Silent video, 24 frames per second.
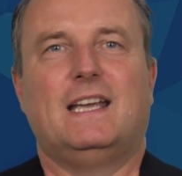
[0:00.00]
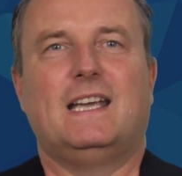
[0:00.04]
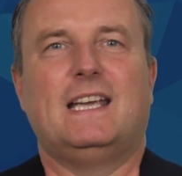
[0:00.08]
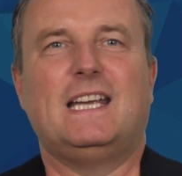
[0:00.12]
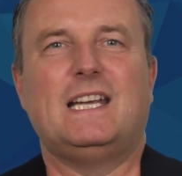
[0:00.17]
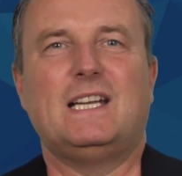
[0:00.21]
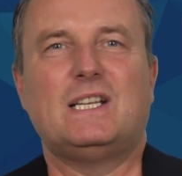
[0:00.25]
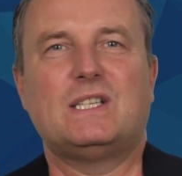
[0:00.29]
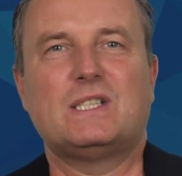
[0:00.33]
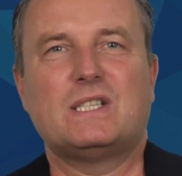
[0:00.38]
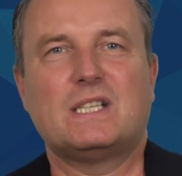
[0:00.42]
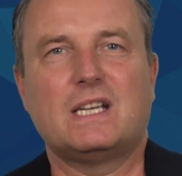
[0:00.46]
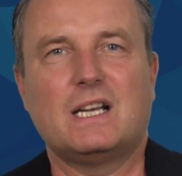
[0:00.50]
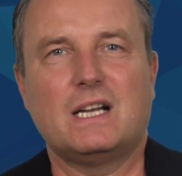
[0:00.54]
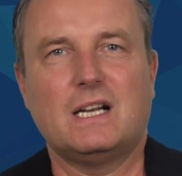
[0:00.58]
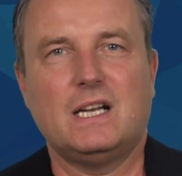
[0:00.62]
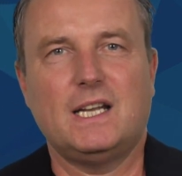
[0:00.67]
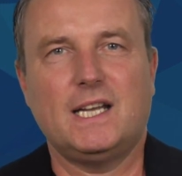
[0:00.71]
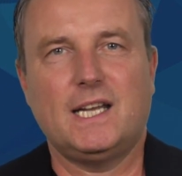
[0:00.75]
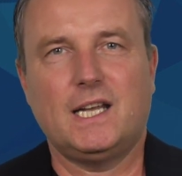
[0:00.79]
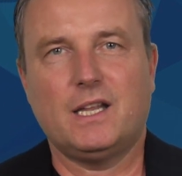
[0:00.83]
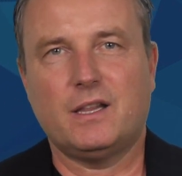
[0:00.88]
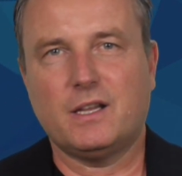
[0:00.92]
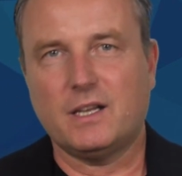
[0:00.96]
It's
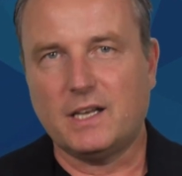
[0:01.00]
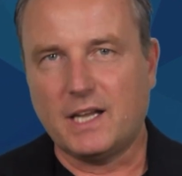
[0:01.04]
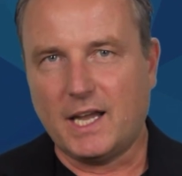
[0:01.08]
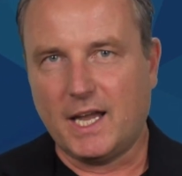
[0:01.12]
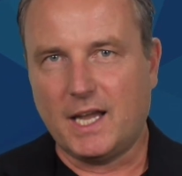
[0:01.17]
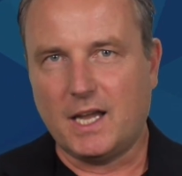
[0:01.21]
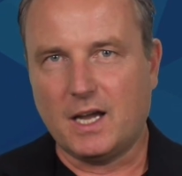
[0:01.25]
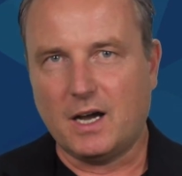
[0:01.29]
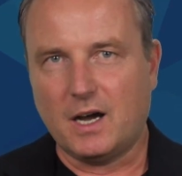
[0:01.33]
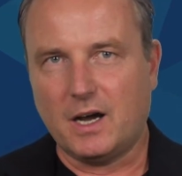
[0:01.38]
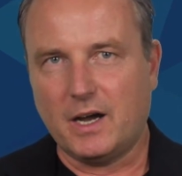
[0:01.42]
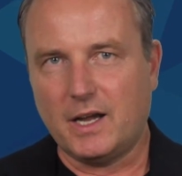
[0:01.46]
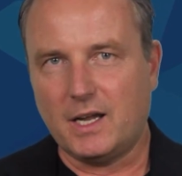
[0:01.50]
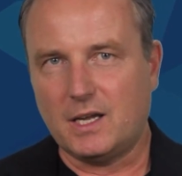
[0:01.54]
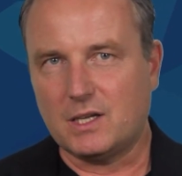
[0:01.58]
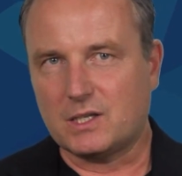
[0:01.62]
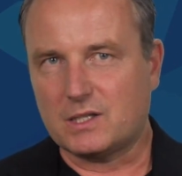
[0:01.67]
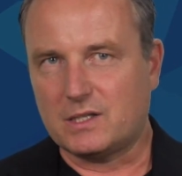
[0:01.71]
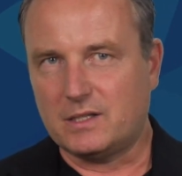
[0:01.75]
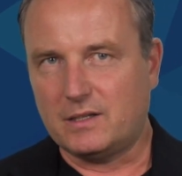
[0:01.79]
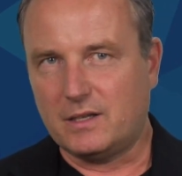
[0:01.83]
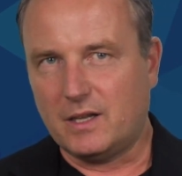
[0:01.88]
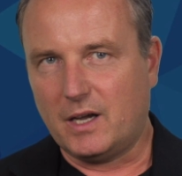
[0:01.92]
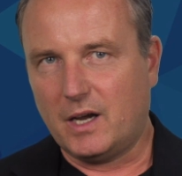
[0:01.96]
clear that AI is
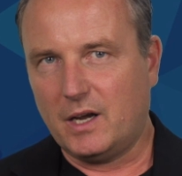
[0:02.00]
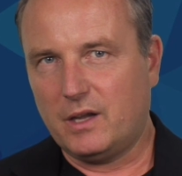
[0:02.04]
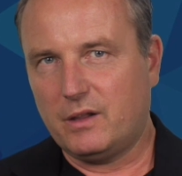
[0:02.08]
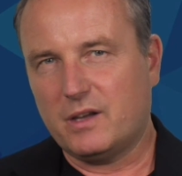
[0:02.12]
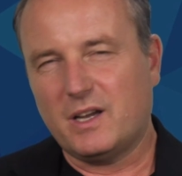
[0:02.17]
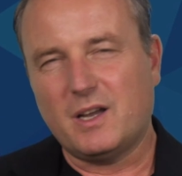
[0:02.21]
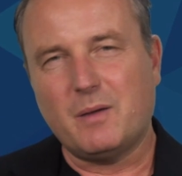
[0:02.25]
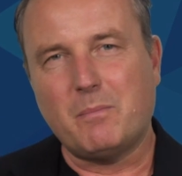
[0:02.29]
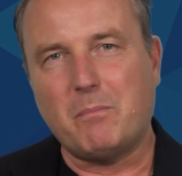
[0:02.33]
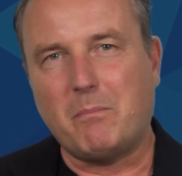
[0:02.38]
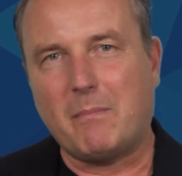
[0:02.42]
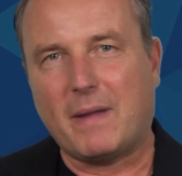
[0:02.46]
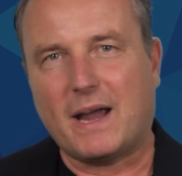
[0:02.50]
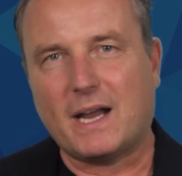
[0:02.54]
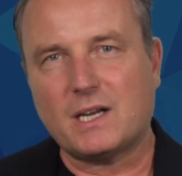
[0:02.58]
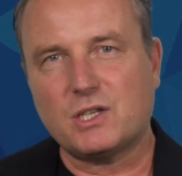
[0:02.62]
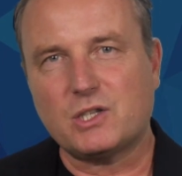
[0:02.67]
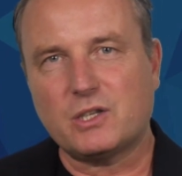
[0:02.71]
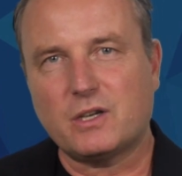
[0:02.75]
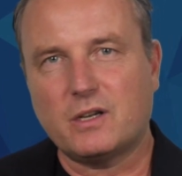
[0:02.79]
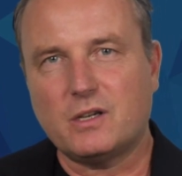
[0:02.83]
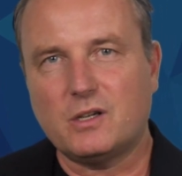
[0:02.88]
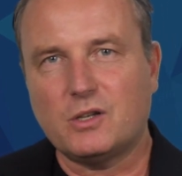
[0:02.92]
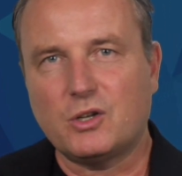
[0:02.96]
neither a
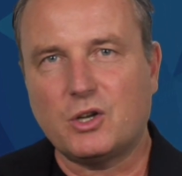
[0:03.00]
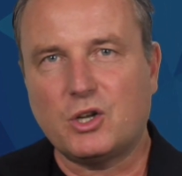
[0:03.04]
magical